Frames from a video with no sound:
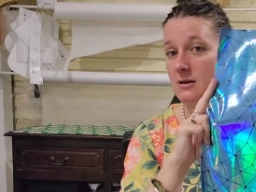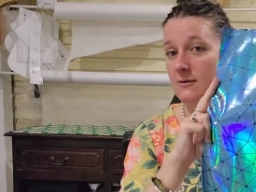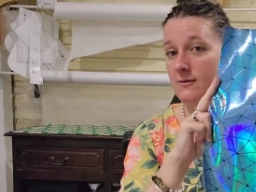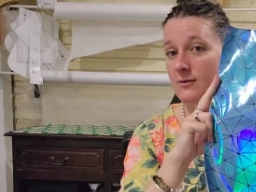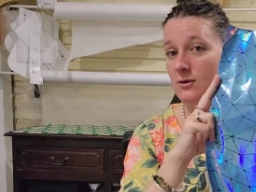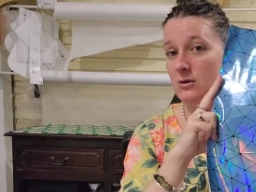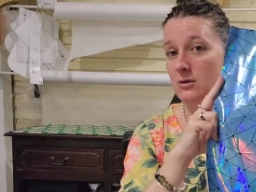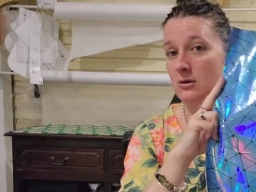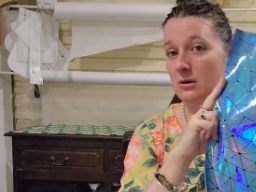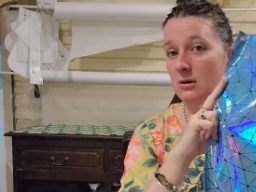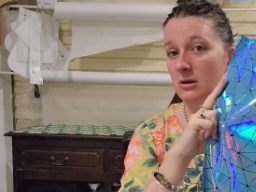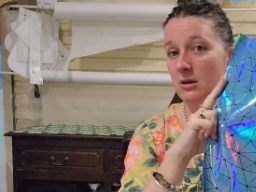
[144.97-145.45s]
If
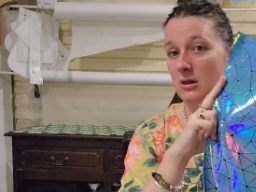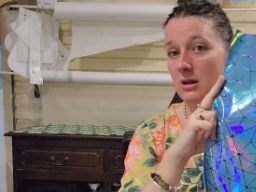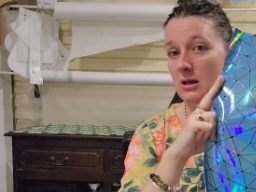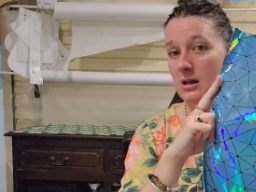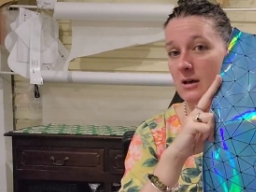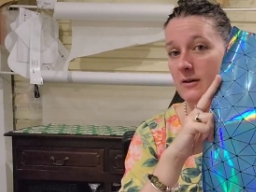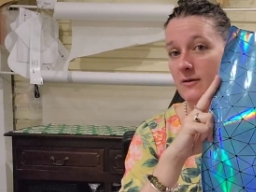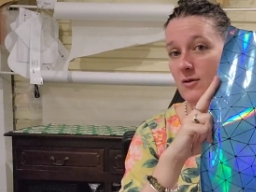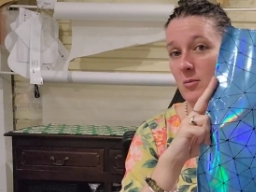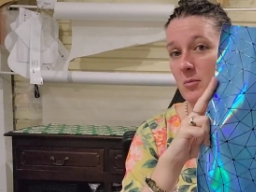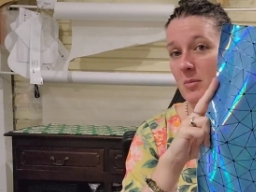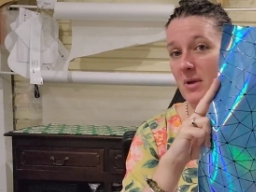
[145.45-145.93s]
you can
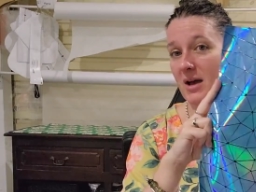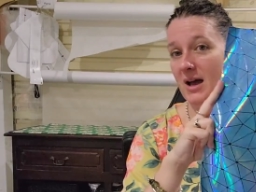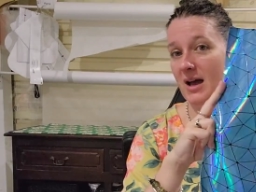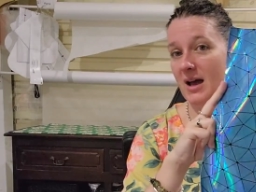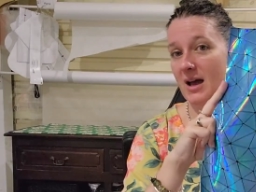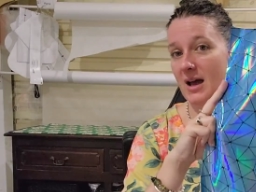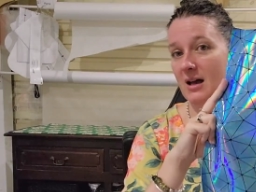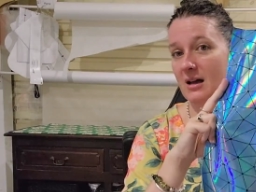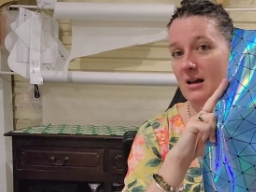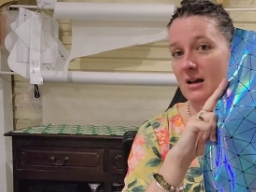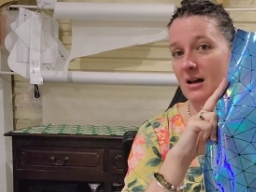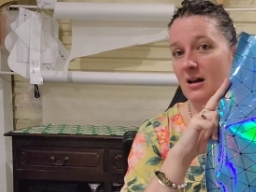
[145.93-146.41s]
think of a
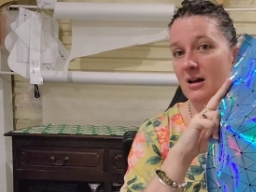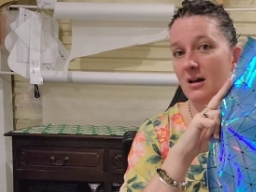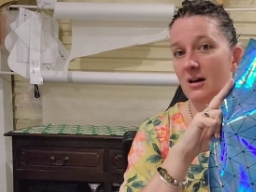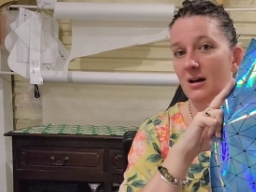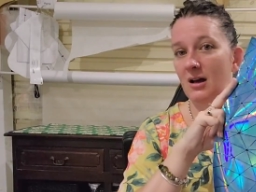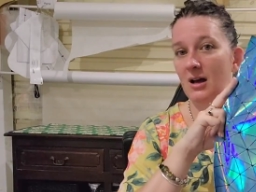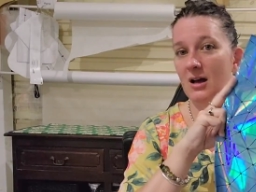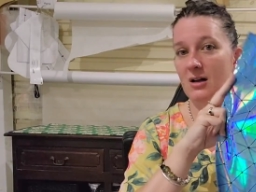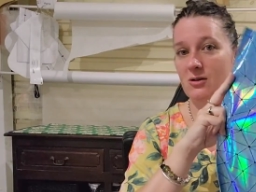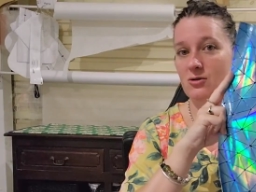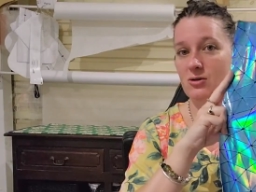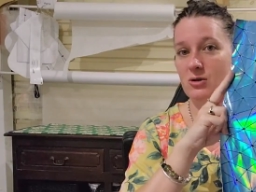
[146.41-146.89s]
bag
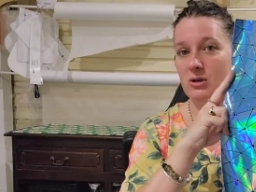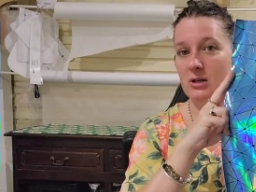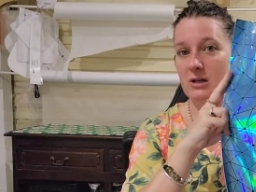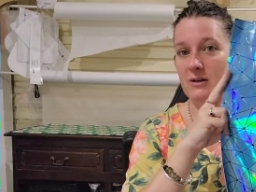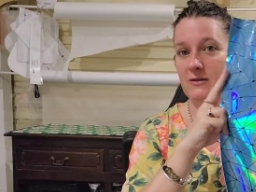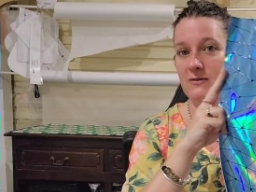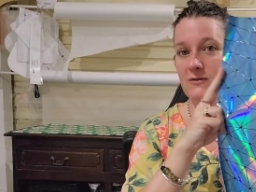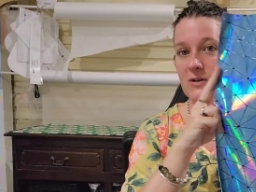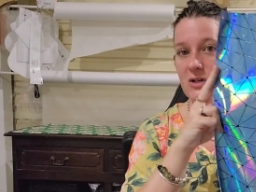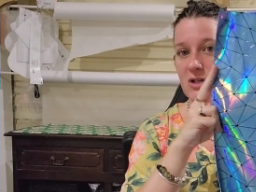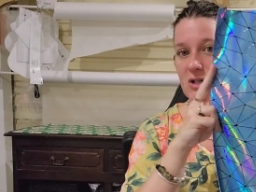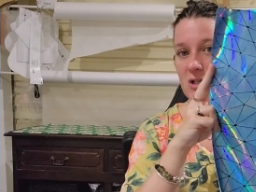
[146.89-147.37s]
and you can
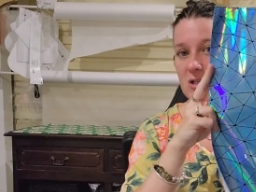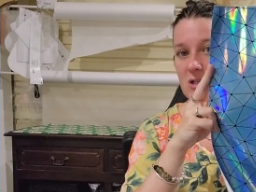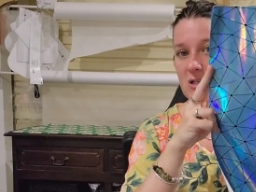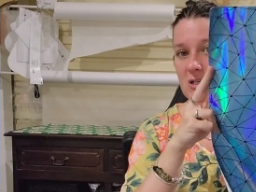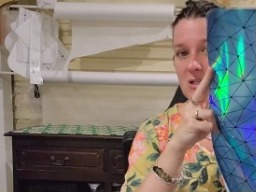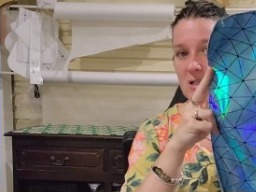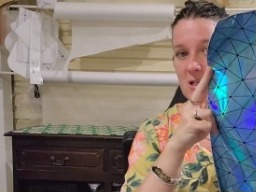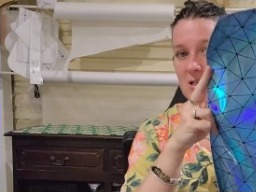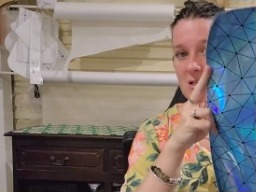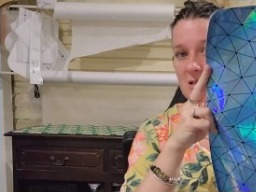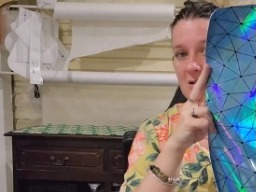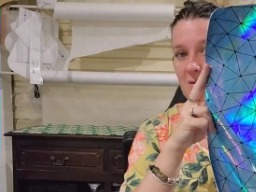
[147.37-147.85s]
envision
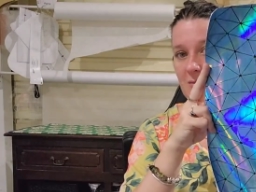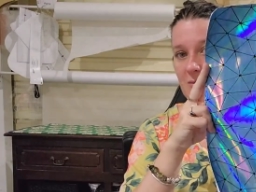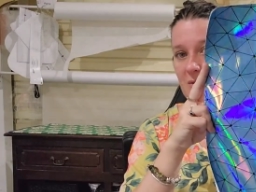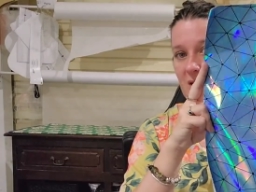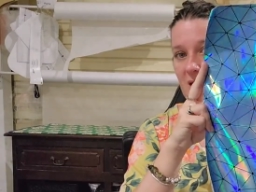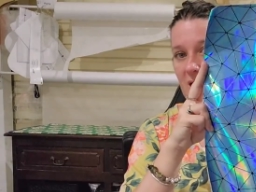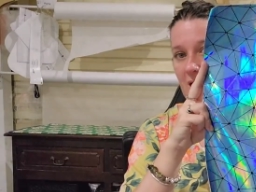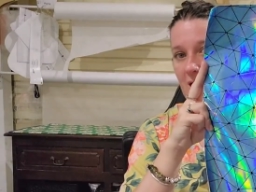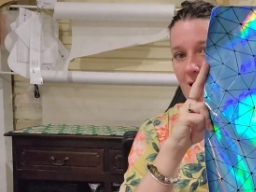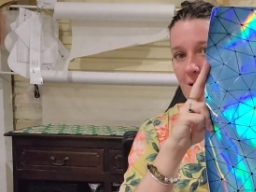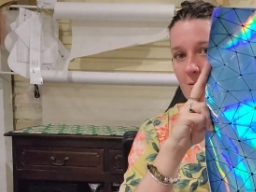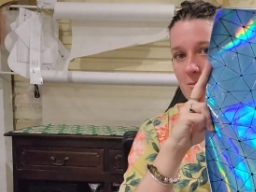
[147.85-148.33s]
this as
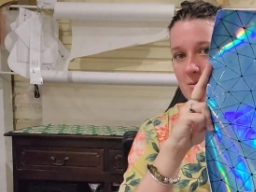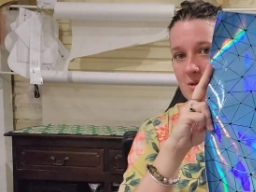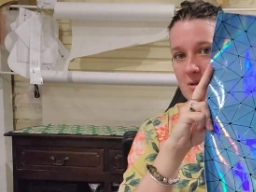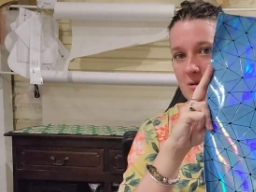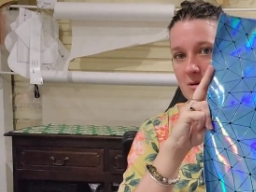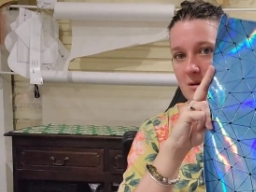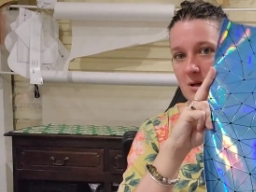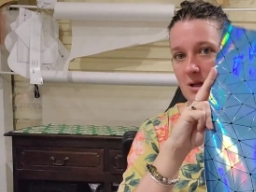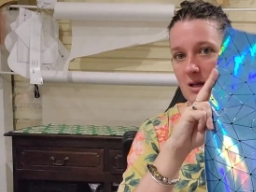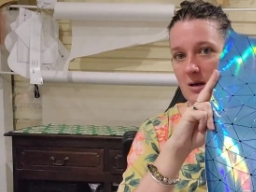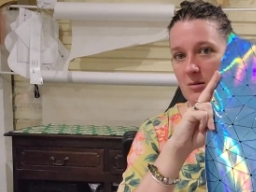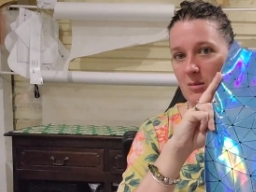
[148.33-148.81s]
something
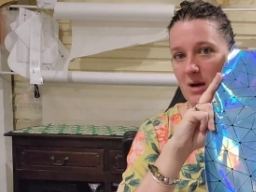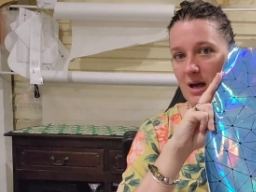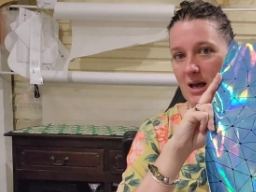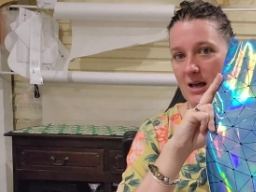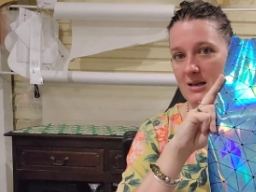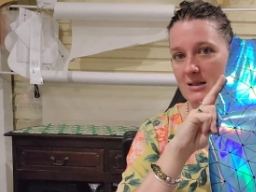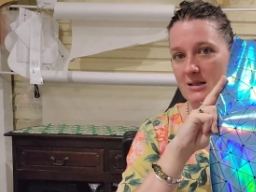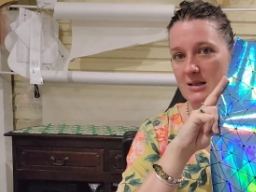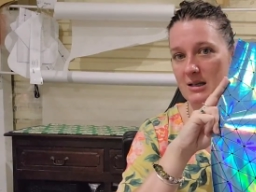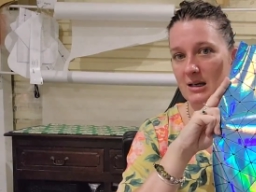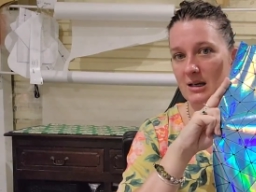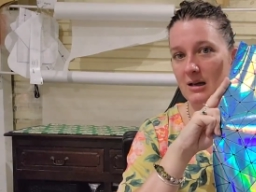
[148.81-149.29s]
absolutely
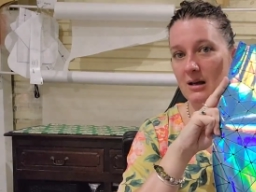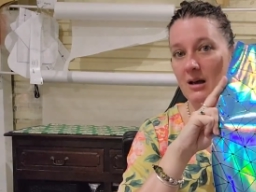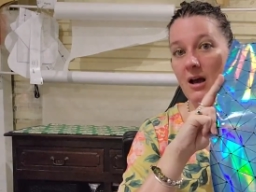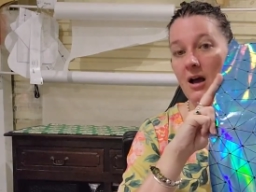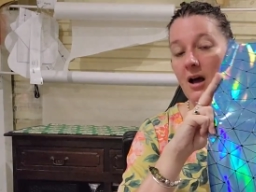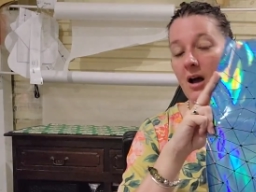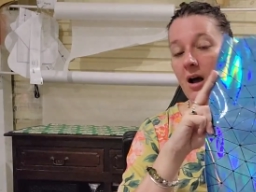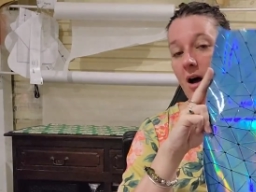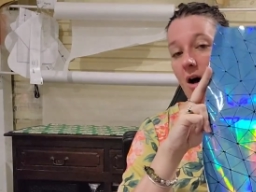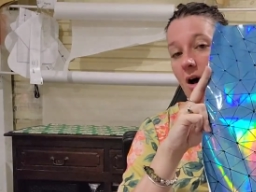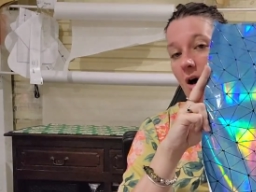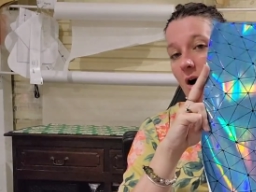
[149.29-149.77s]
amazing,
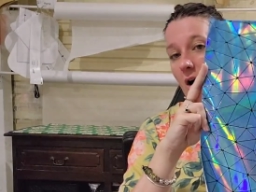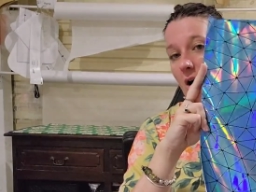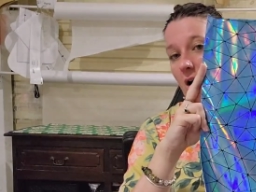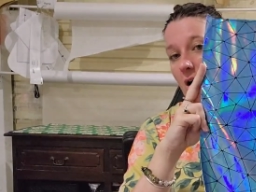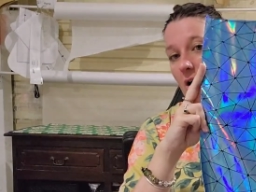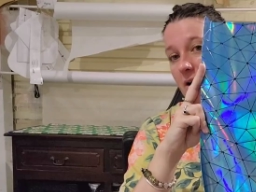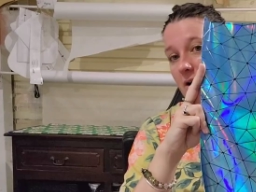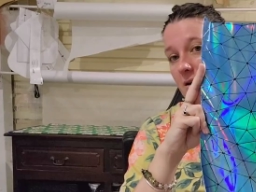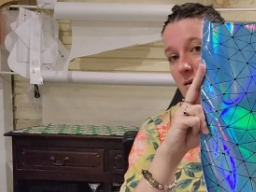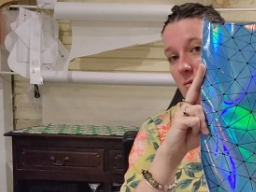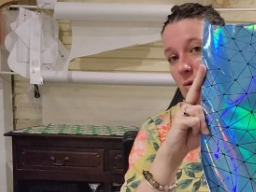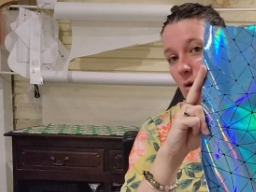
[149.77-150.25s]

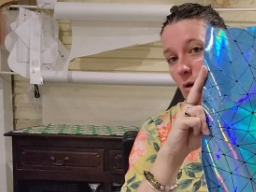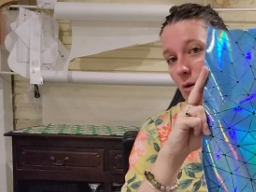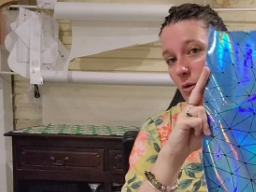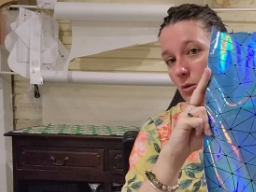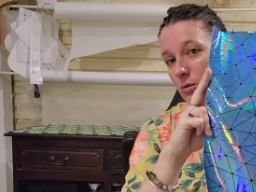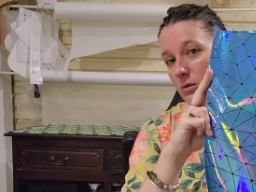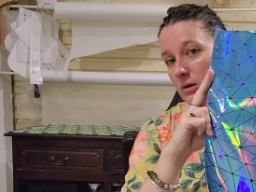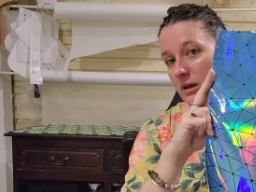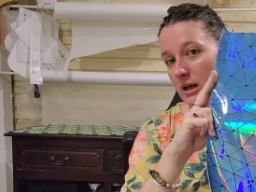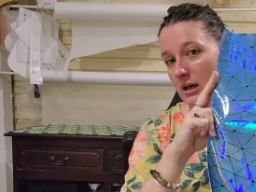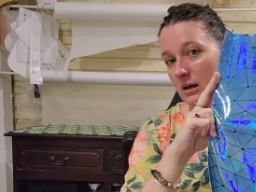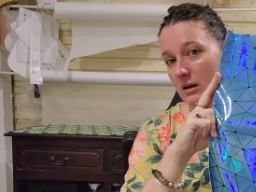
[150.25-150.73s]
I am
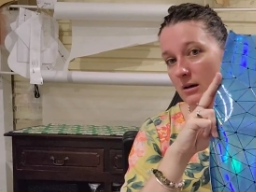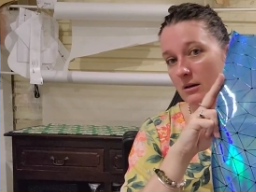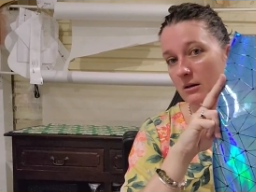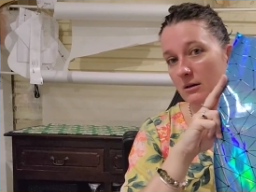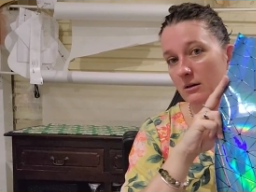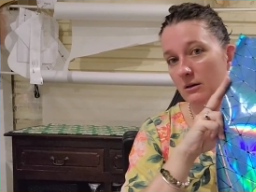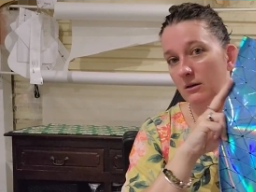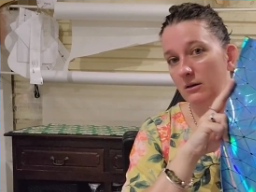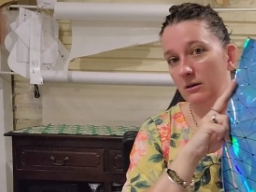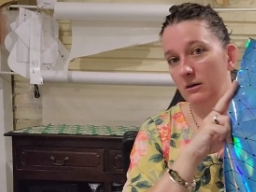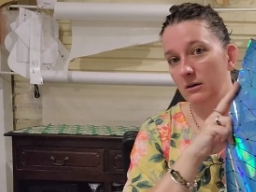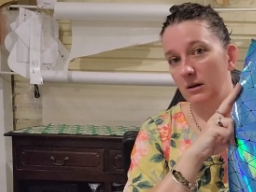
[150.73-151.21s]
all
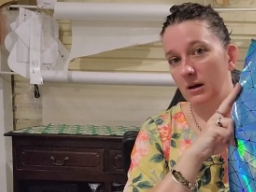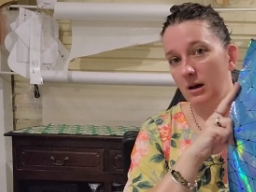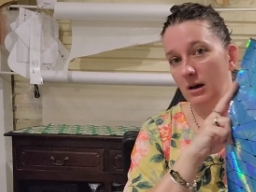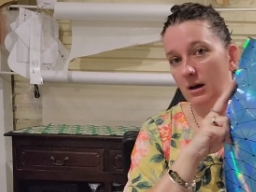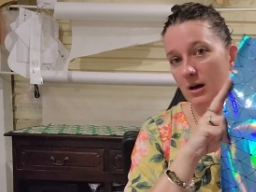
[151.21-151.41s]
ears.